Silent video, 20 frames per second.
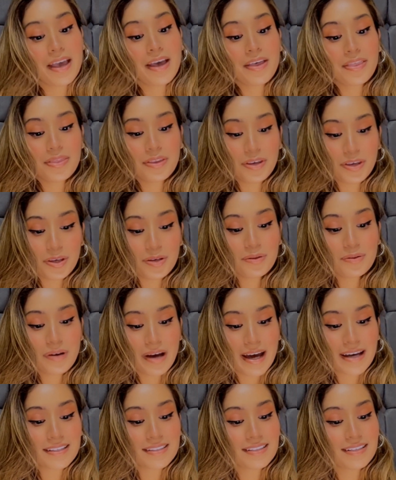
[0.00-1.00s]
The
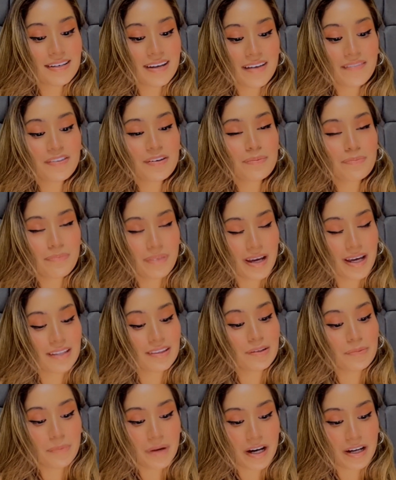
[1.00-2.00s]
US never banned
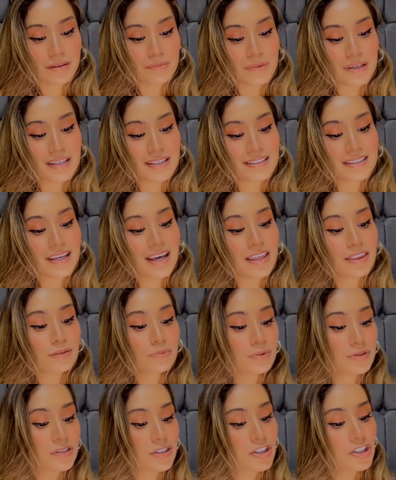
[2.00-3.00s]
lobotomies, and the
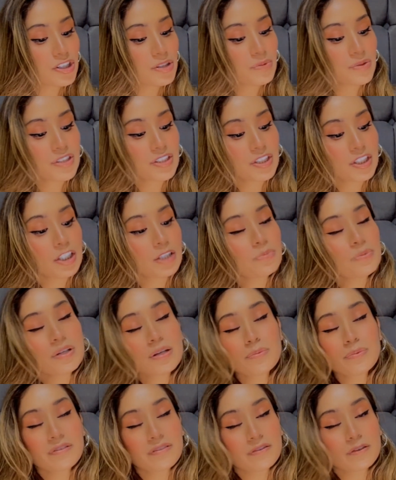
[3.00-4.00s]
procedure was still being
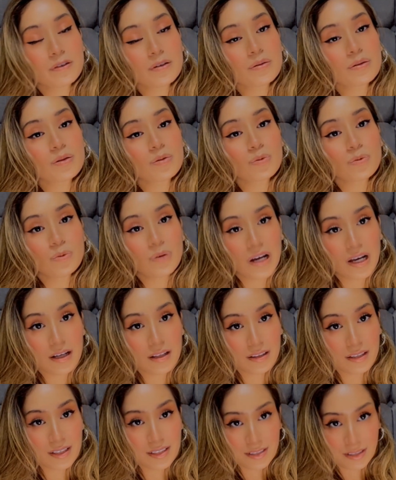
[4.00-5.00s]
performed
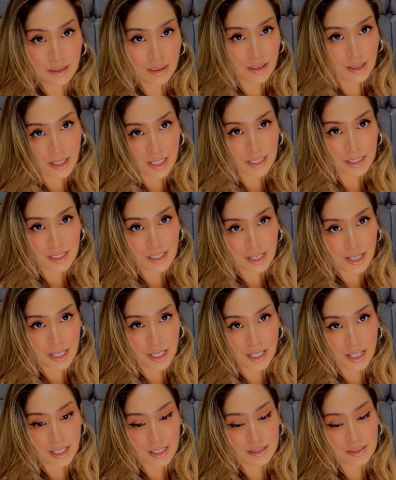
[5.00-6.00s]
well into the
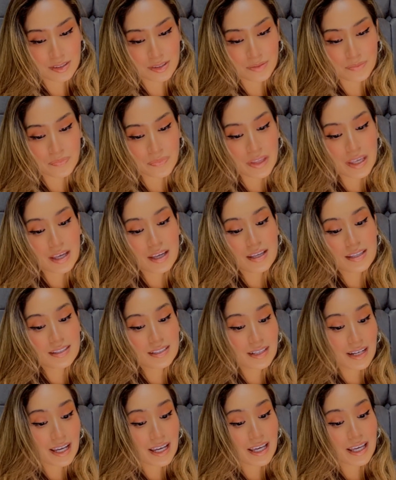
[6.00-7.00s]
1980s.
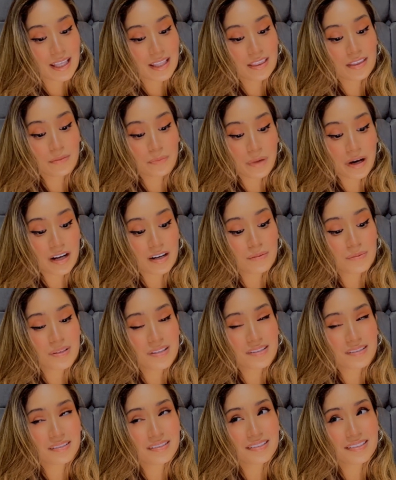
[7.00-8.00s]
Today,
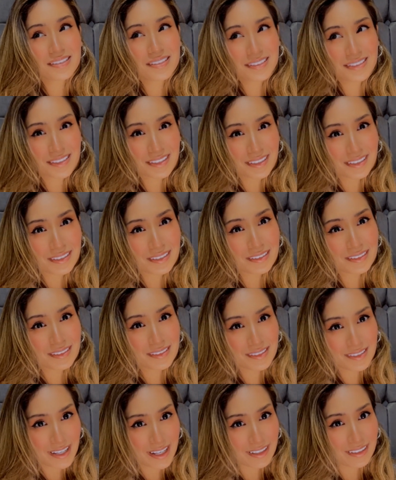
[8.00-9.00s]
lobotomies are still
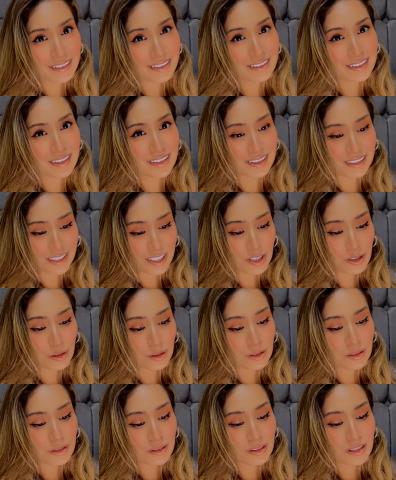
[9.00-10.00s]
technically
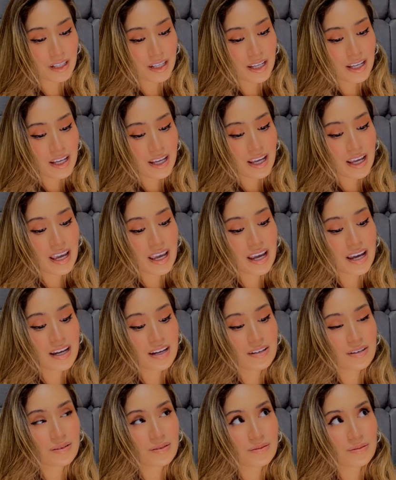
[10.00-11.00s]
legal
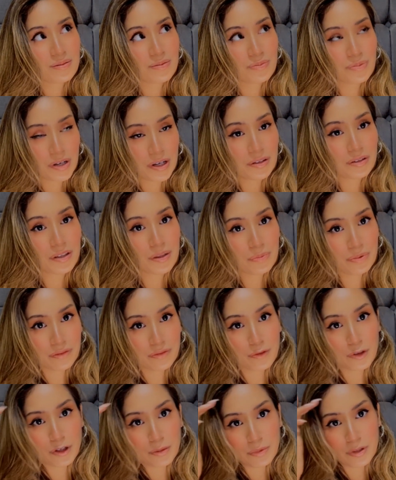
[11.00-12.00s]
and rarely
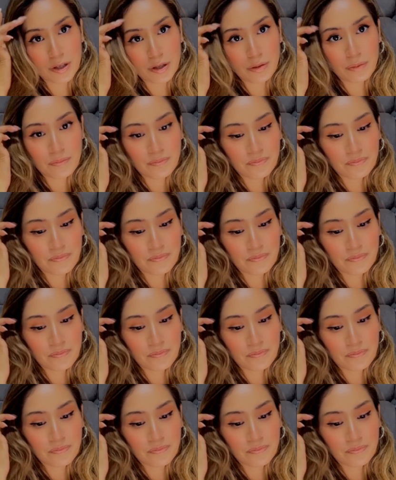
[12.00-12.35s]
performed, though.